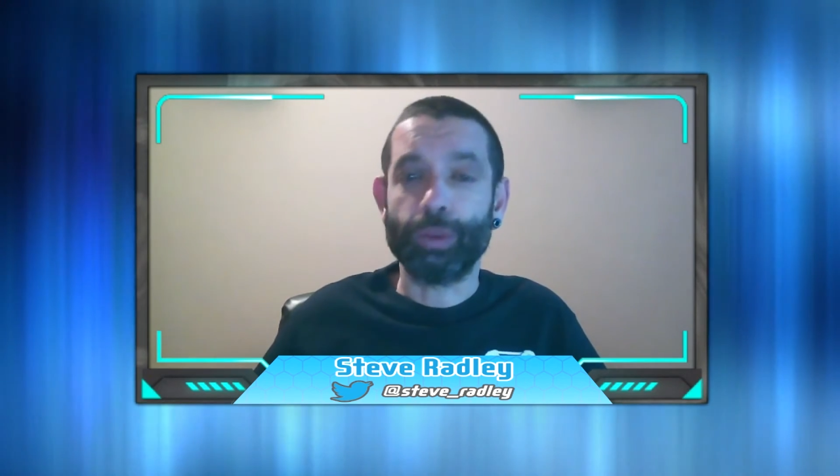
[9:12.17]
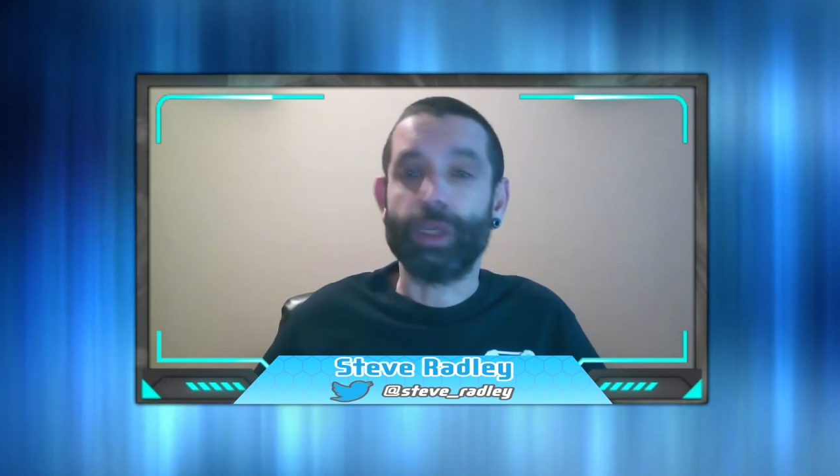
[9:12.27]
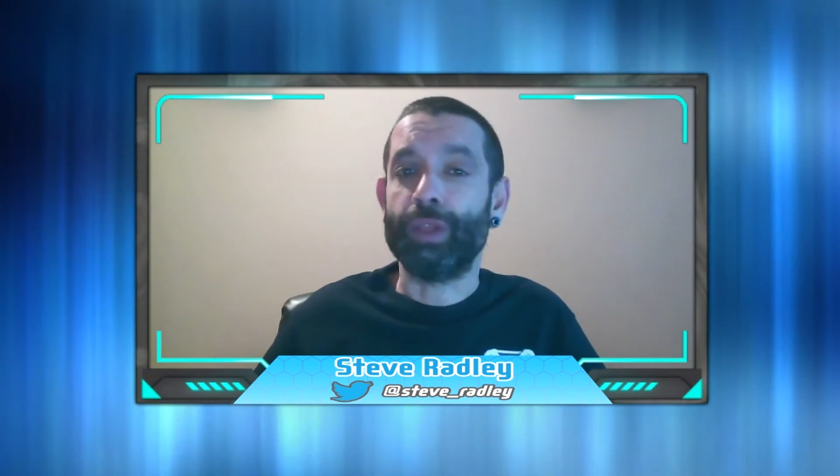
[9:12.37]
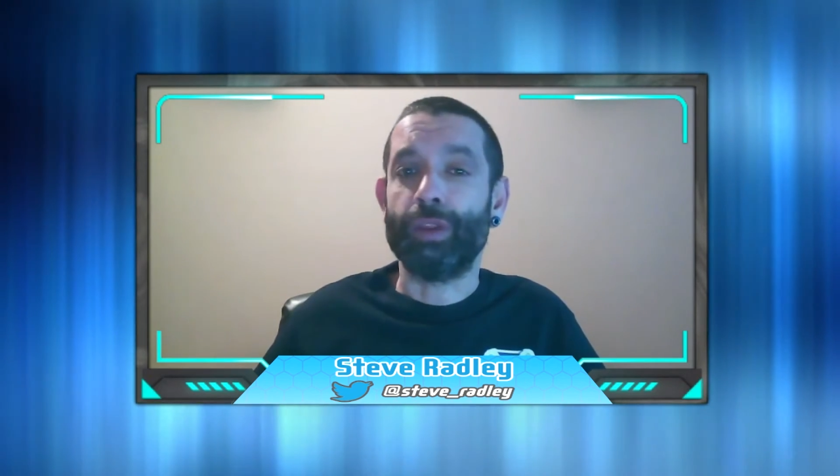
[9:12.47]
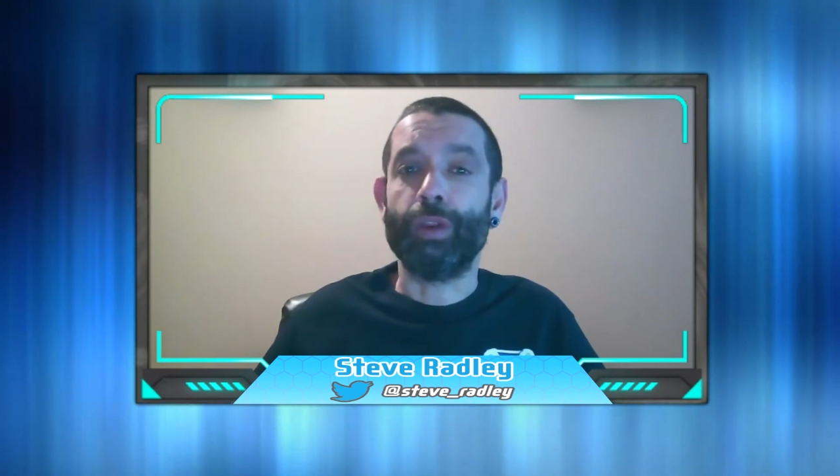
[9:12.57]

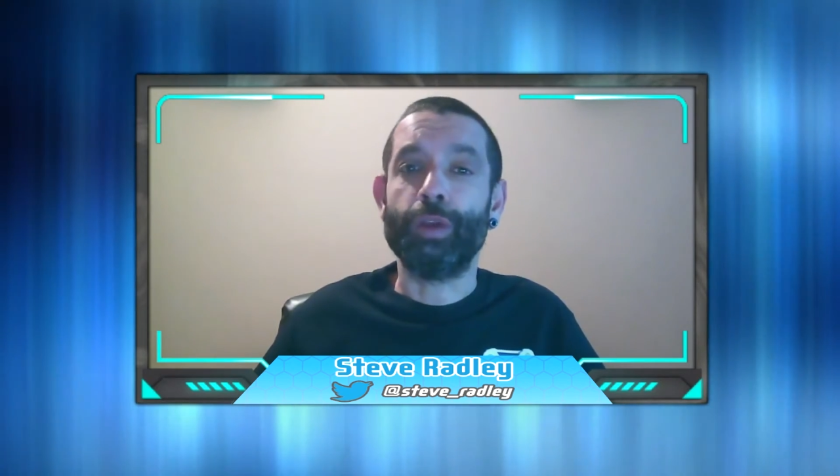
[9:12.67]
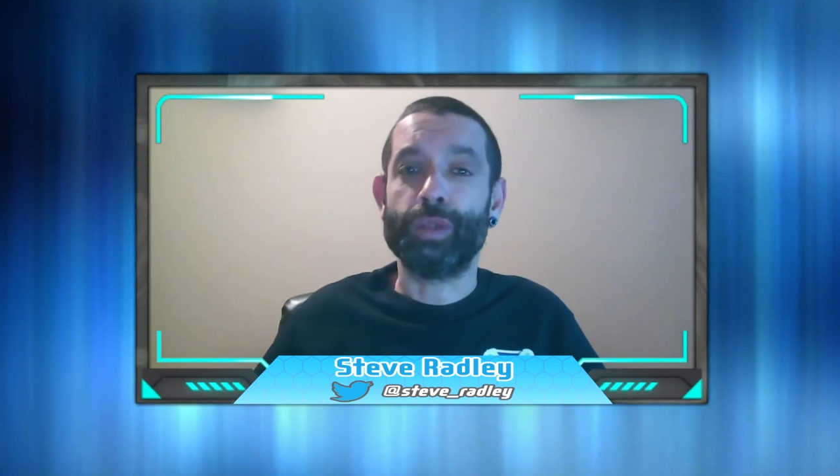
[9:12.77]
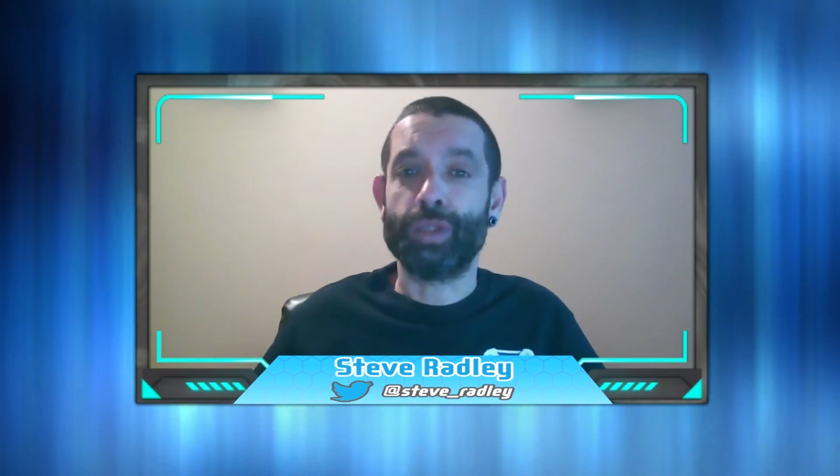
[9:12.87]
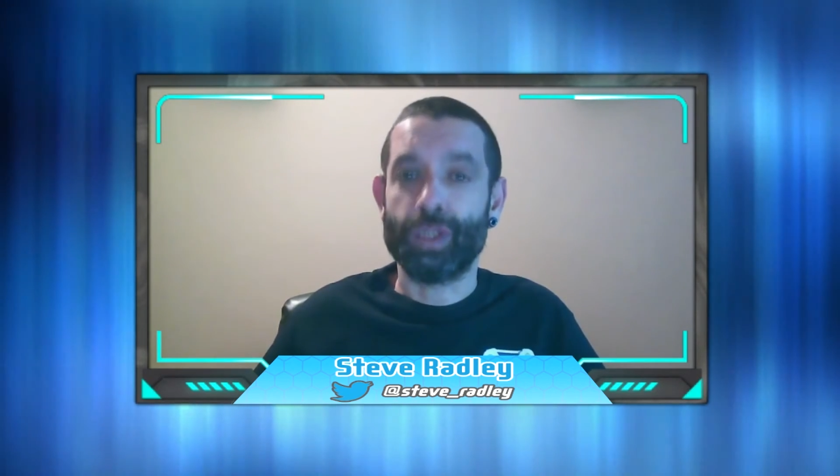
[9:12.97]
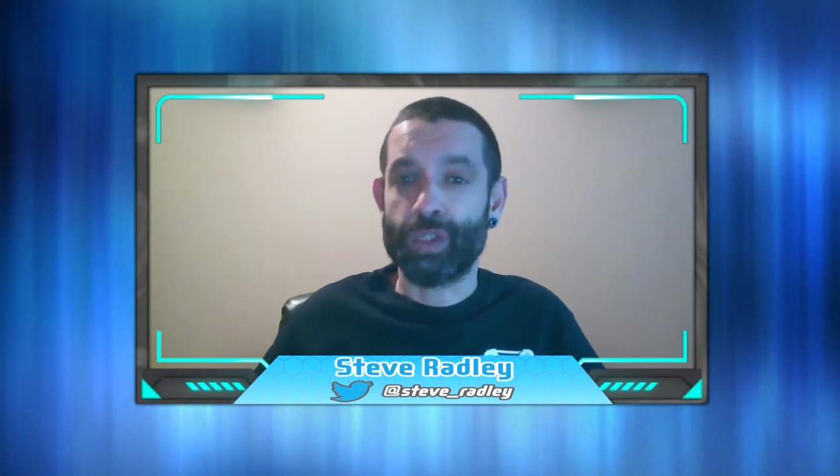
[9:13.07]
in the news
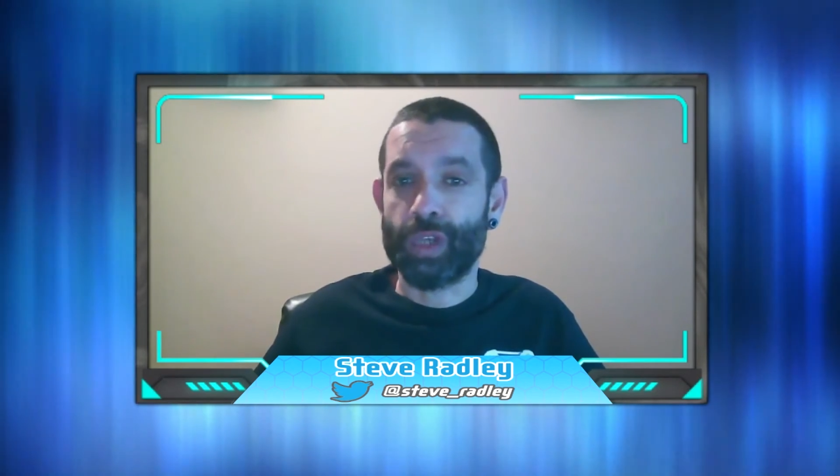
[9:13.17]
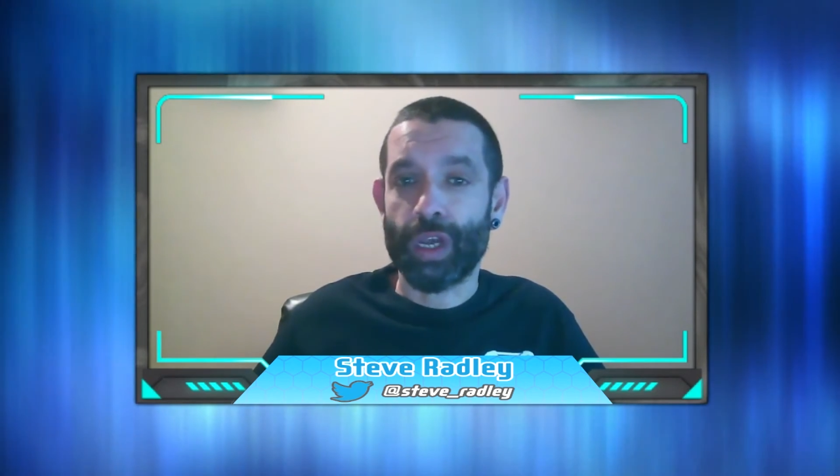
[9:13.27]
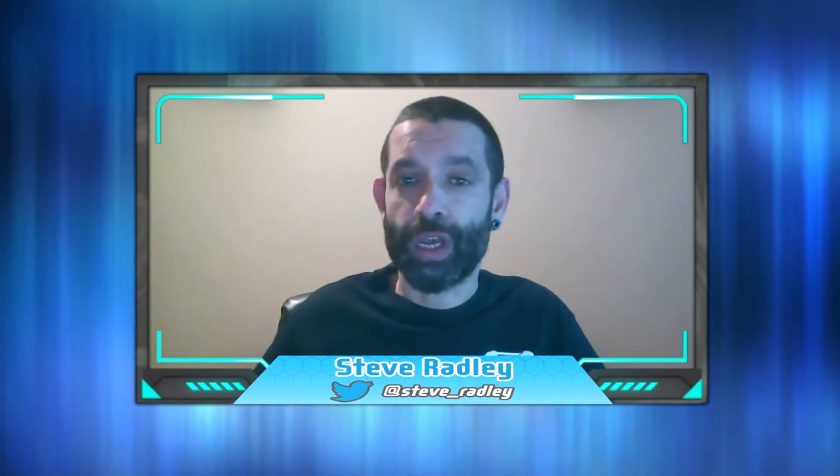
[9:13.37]
this year,